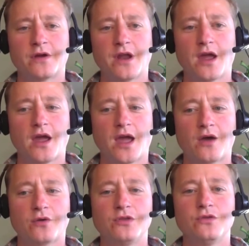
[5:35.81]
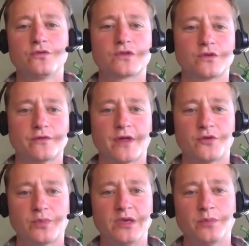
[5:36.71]
and how can you serve
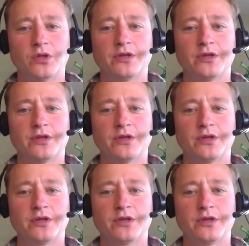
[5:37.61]
other people,